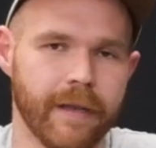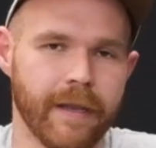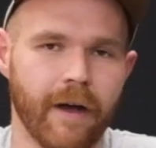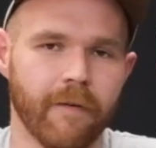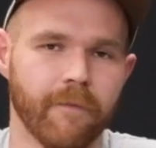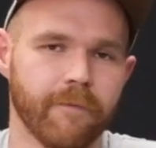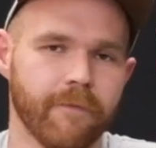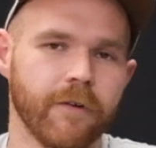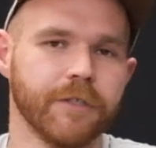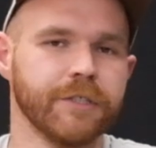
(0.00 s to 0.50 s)

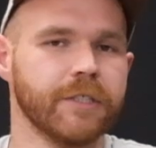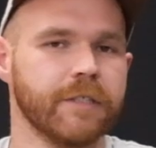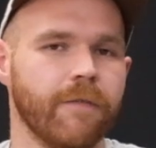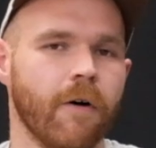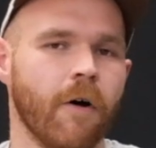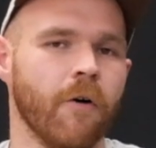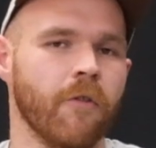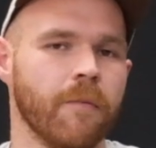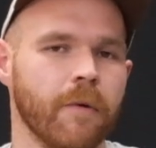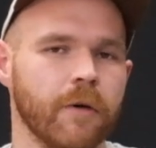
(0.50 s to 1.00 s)
Now, first of
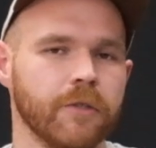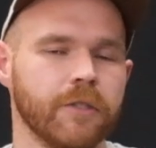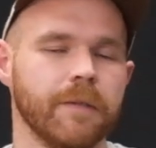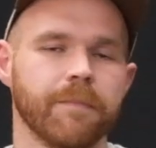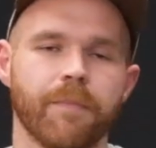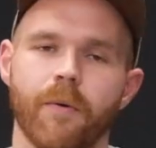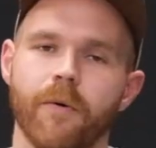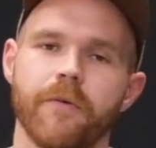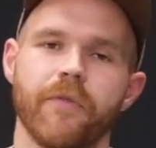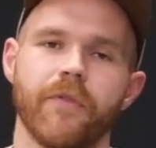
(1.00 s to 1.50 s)
all, the most
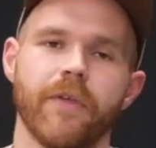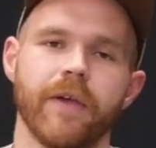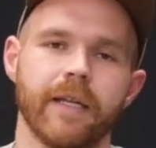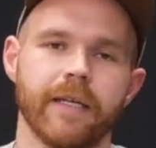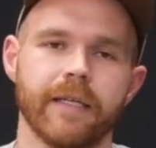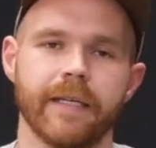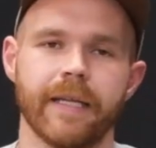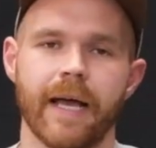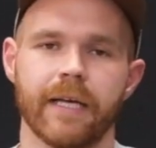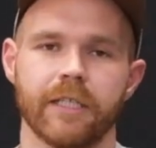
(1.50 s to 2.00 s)
important thing in
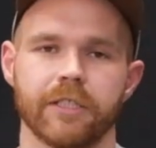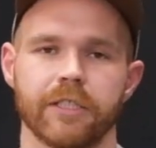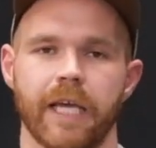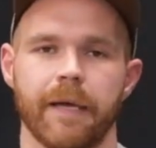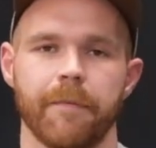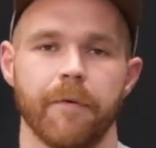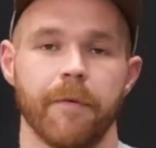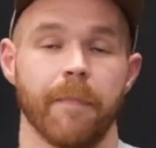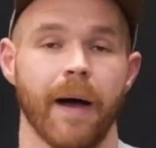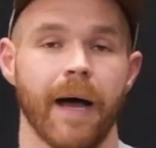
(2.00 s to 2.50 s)
a dash
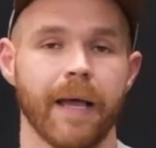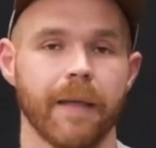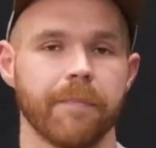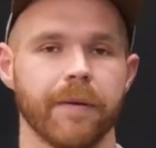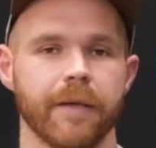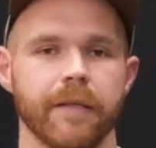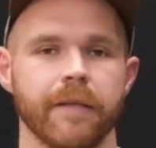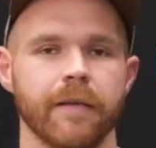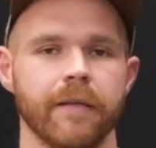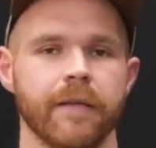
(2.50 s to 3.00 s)
cam, in my
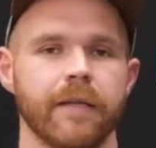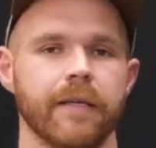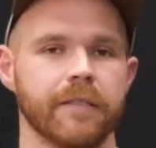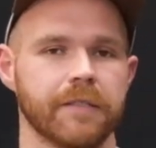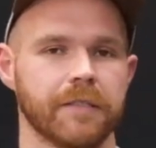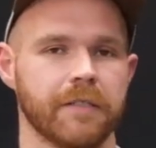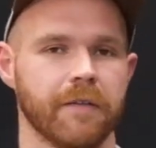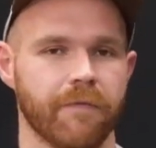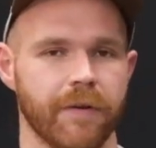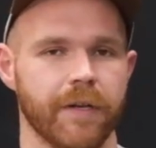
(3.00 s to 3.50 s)
opinion,
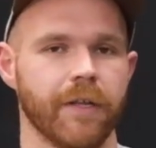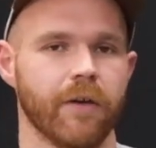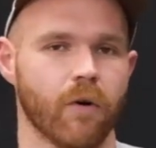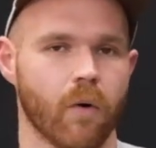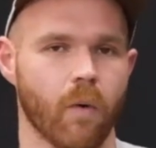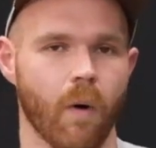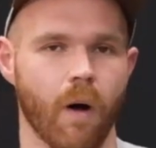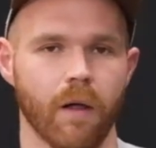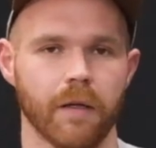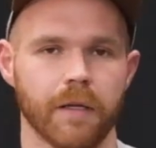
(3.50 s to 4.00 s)
is the video
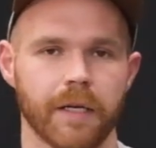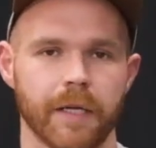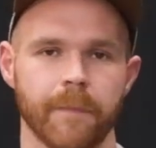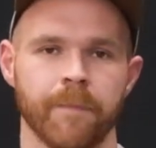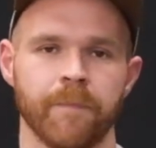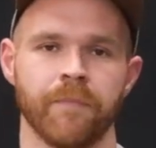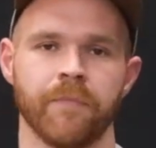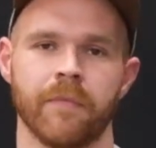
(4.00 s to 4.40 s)
quality.